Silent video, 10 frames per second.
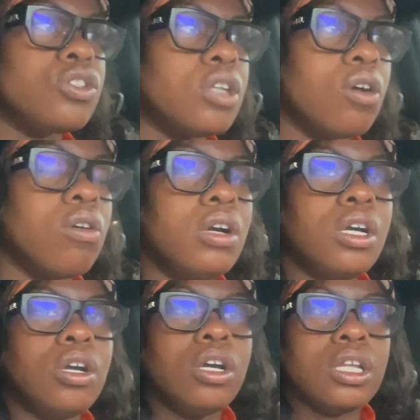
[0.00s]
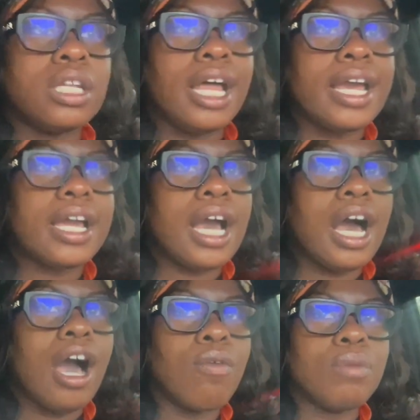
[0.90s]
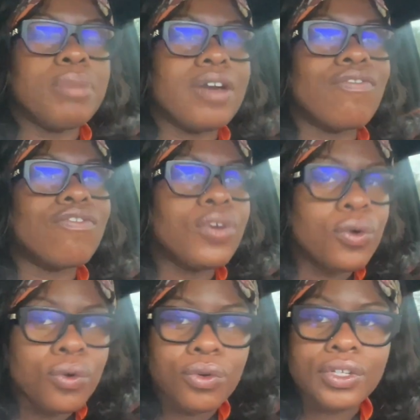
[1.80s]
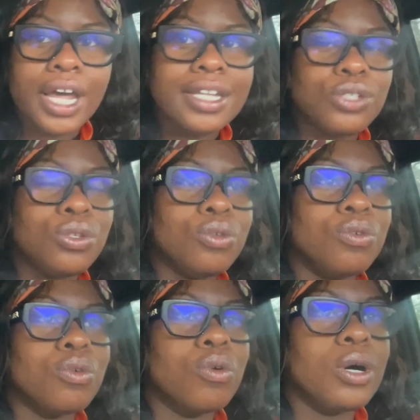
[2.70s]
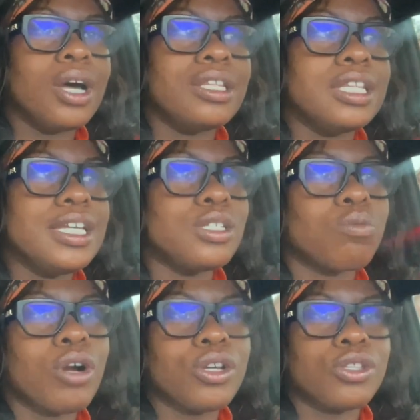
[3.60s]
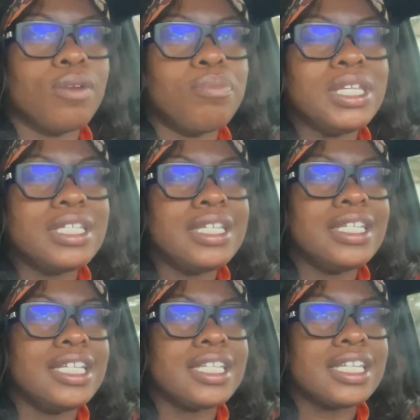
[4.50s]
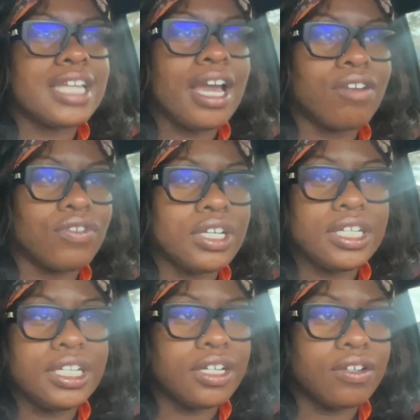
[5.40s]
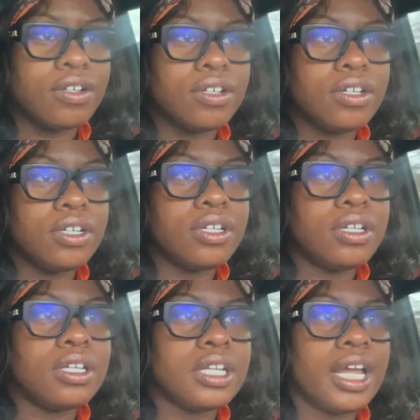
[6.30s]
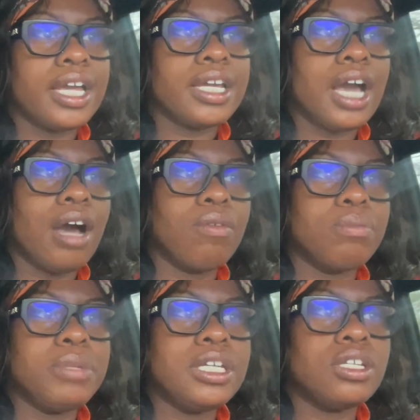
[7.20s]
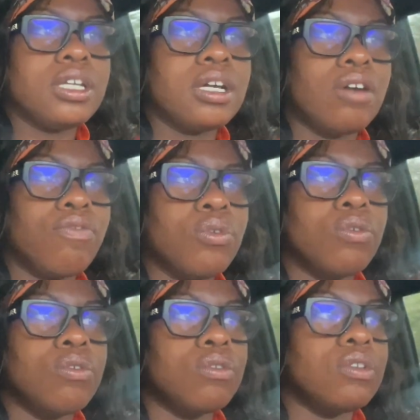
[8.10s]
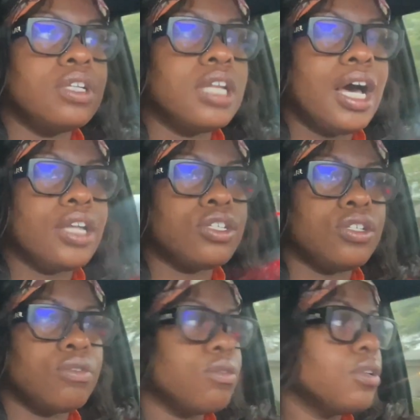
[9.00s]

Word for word: So, like, I would be a fool not to at least work their busy season every year. Like, I would be a fool not to.